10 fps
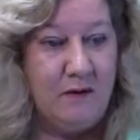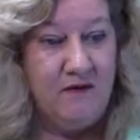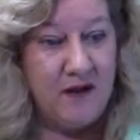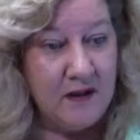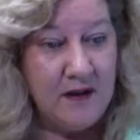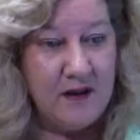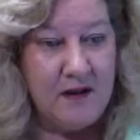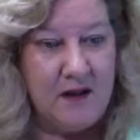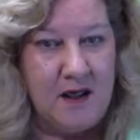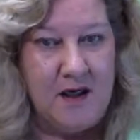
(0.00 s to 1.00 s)
affiliate
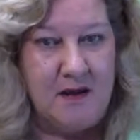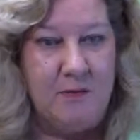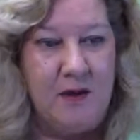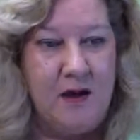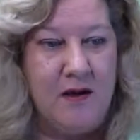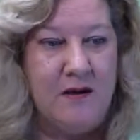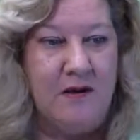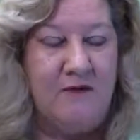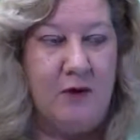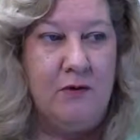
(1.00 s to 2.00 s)
links, because
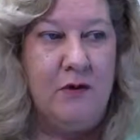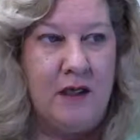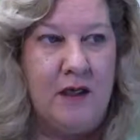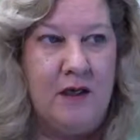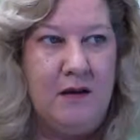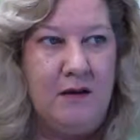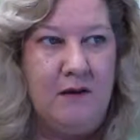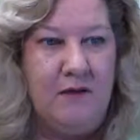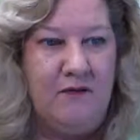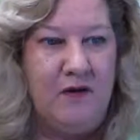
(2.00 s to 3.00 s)

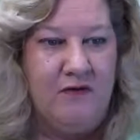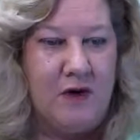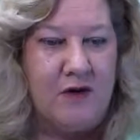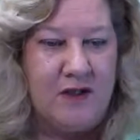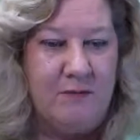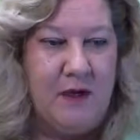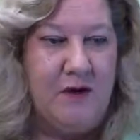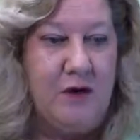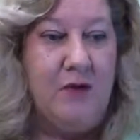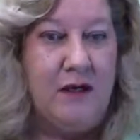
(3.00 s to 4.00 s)
if there's something
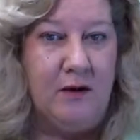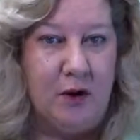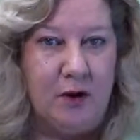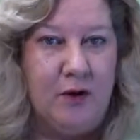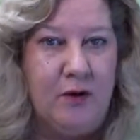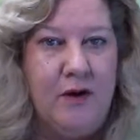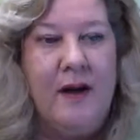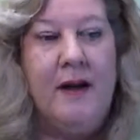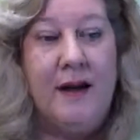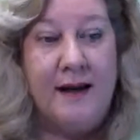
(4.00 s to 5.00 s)
you need to learn,
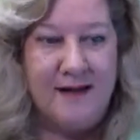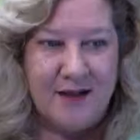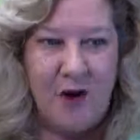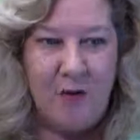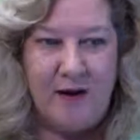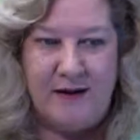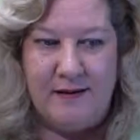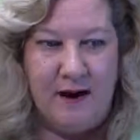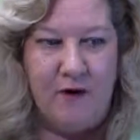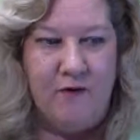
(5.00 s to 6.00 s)
it's already
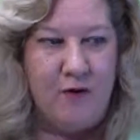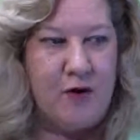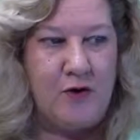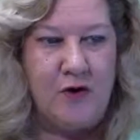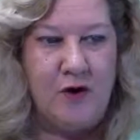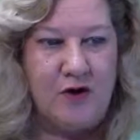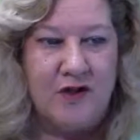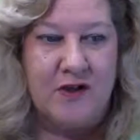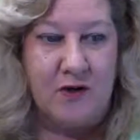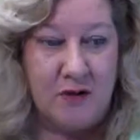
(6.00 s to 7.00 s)
there for you. You can
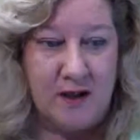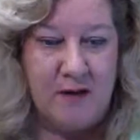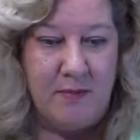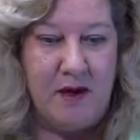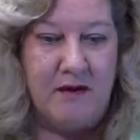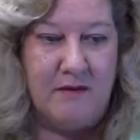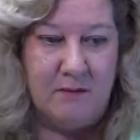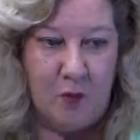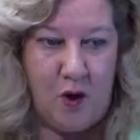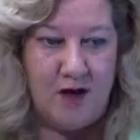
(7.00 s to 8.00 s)
just go click a
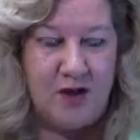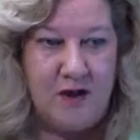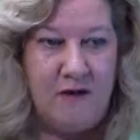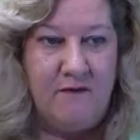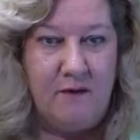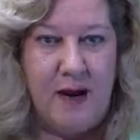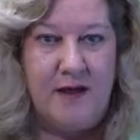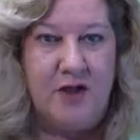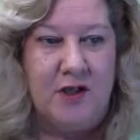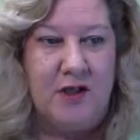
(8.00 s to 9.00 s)
button, watch the
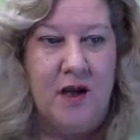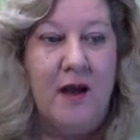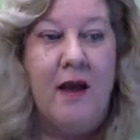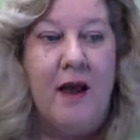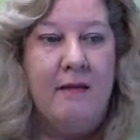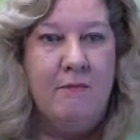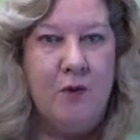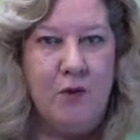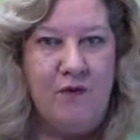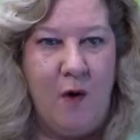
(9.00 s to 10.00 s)
information, and
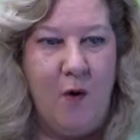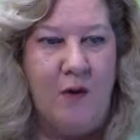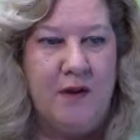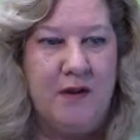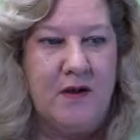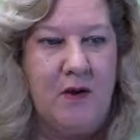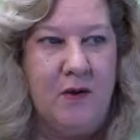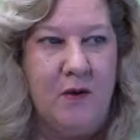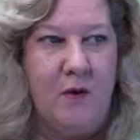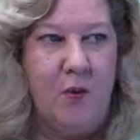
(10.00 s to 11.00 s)
move on.
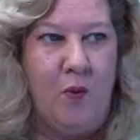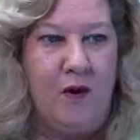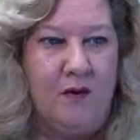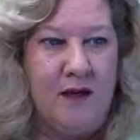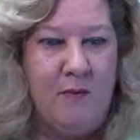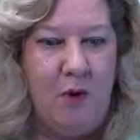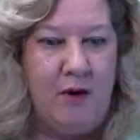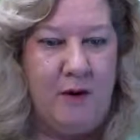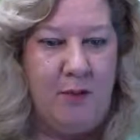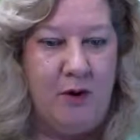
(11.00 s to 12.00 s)
So what Elite
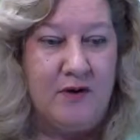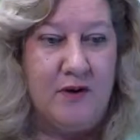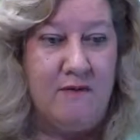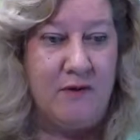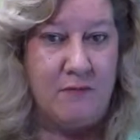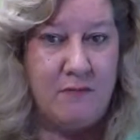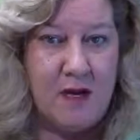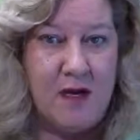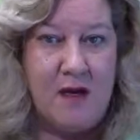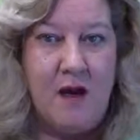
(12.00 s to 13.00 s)
Marketing Pro has done for
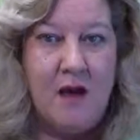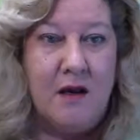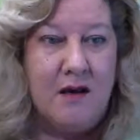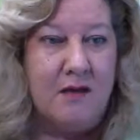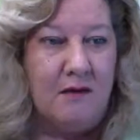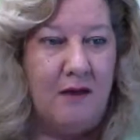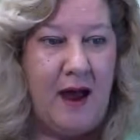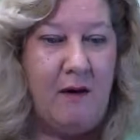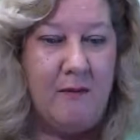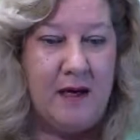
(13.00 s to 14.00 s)
me is
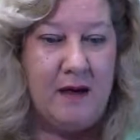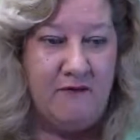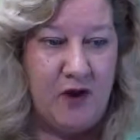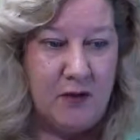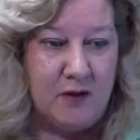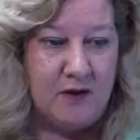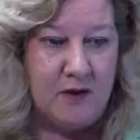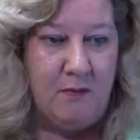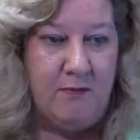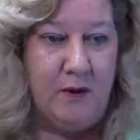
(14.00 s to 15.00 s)
allow me to focus
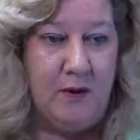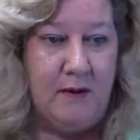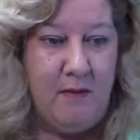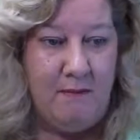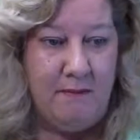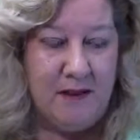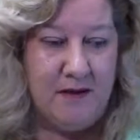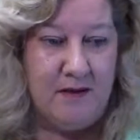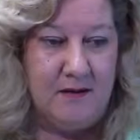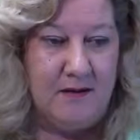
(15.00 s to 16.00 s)
on building my
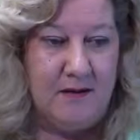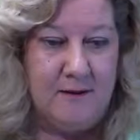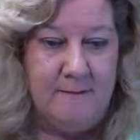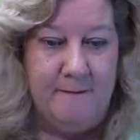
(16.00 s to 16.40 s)
business.